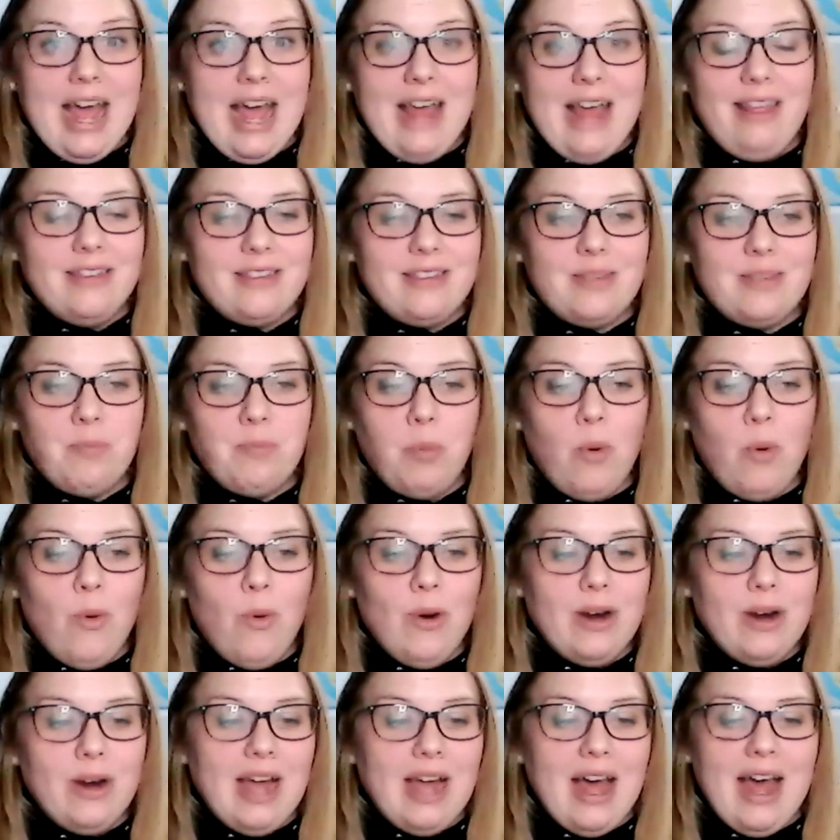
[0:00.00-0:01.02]
And this
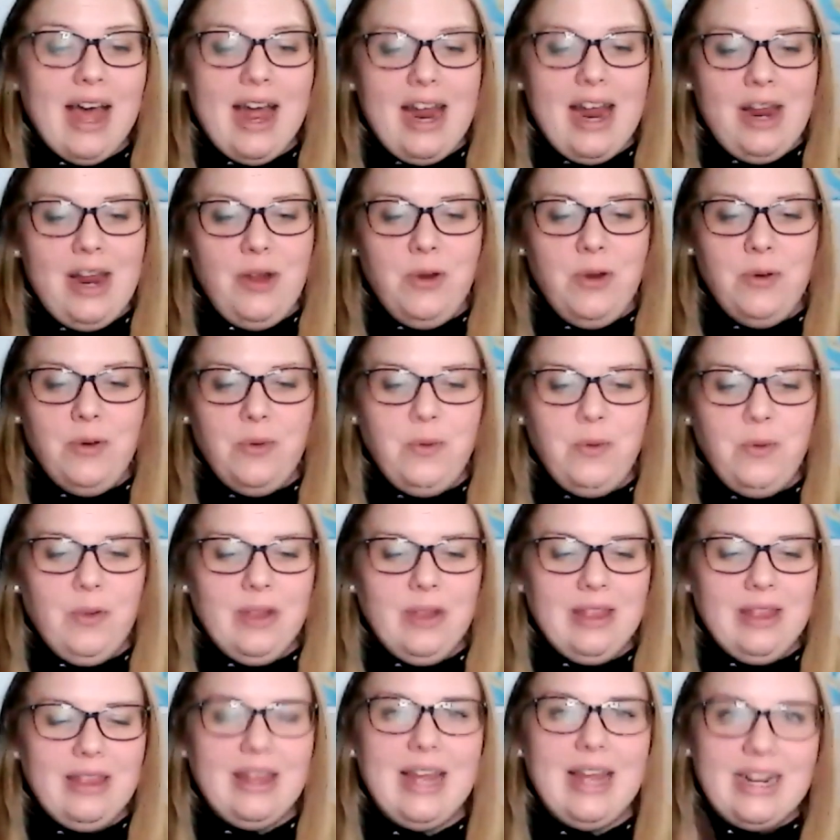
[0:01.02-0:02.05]
poor guy who
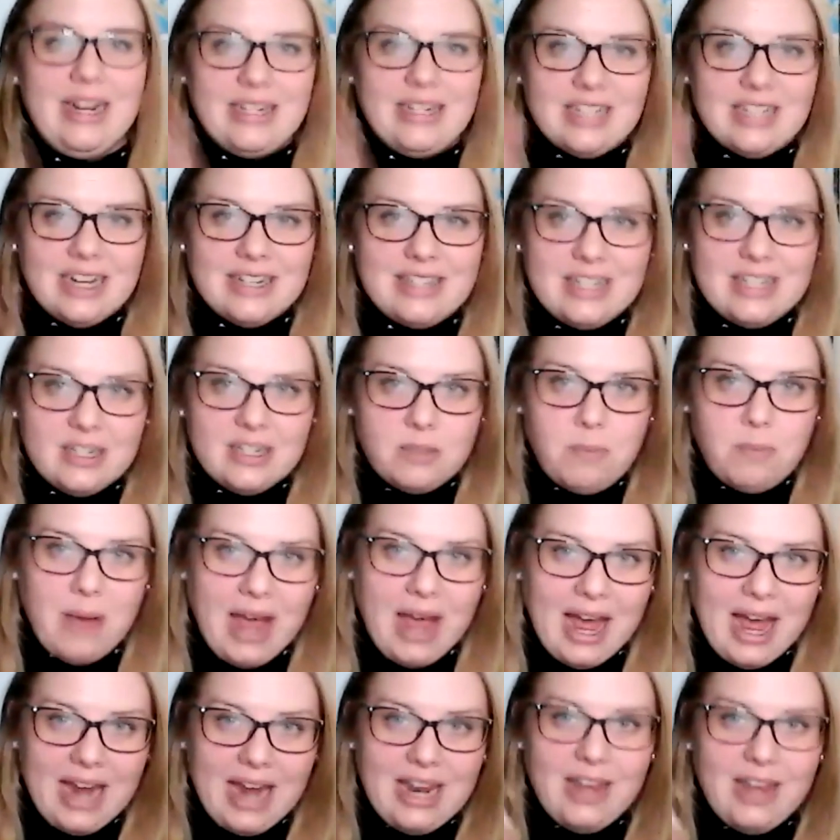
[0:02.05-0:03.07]
lent us his
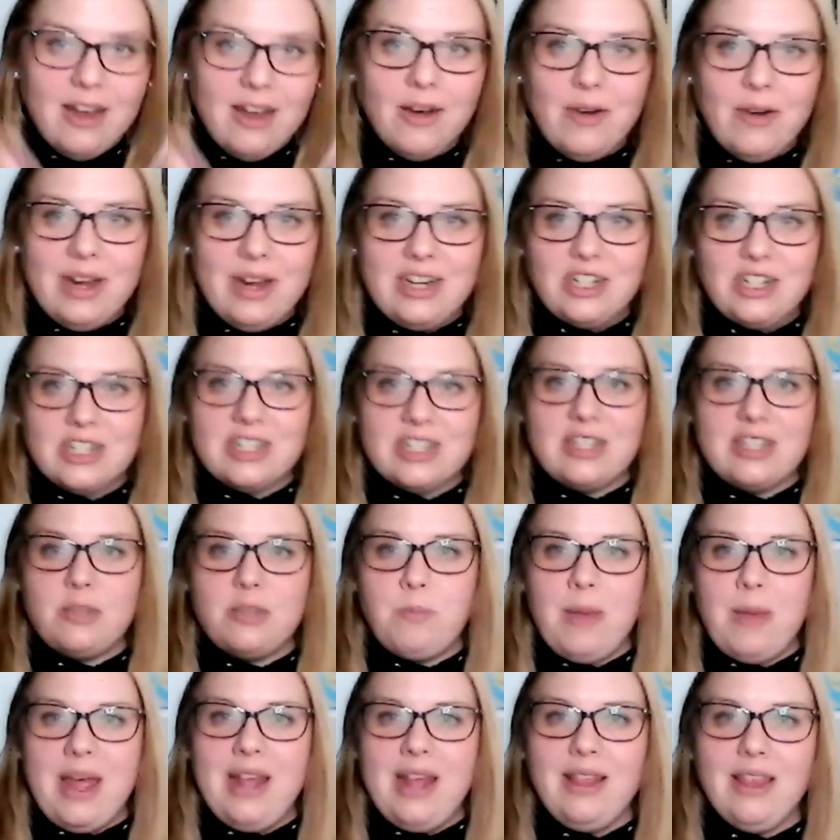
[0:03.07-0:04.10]
patio had just
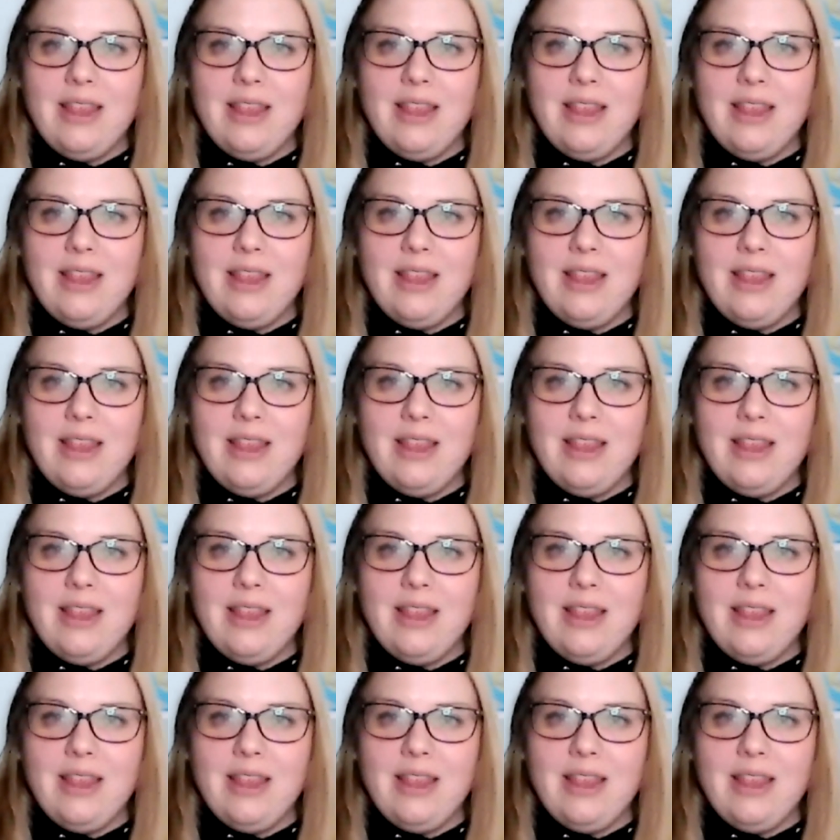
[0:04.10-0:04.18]
spent